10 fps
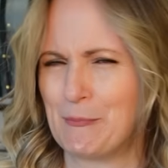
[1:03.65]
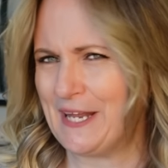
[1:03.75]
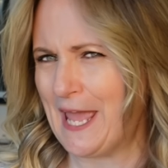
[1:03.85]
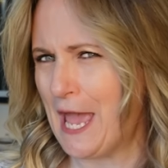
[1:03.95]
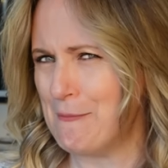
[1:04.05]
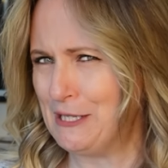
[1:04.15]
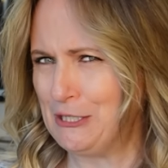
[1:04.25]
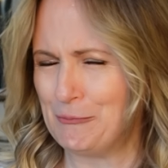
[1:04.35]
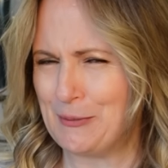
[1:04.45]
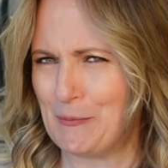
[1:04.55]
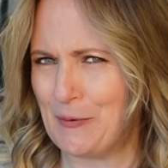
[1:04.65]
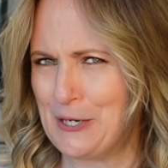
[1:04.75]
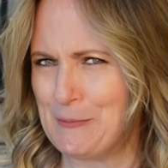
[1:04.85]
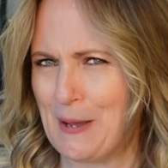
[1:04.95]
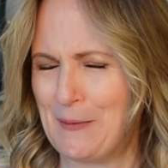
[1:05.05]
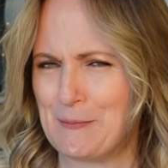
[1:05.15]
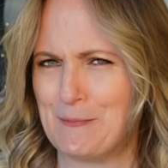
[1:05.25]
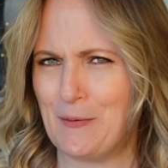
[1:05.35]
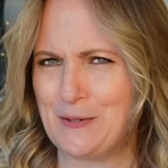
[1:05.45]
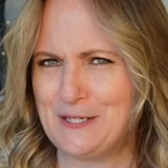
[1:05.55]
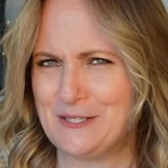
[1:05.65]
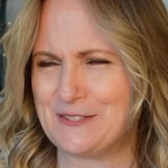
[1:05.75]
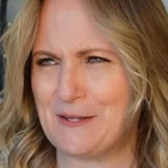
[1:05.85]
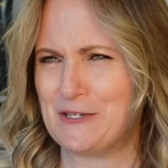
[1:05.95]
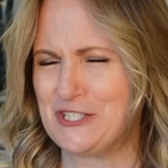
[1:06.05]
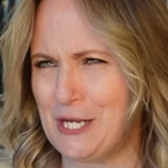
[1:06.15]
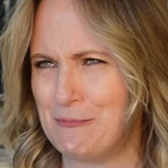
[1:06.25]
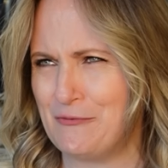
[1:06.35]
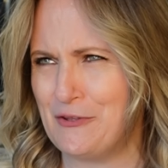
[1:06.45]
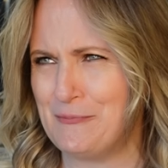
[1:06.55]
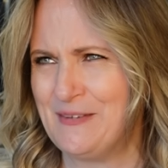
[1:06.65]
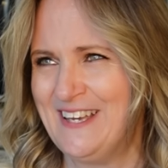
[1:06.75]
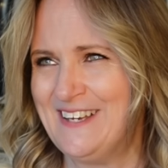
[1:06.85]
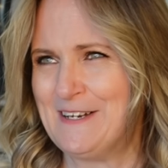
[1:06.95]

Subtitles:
but I am a little bit worried about the bulkiness shape of them.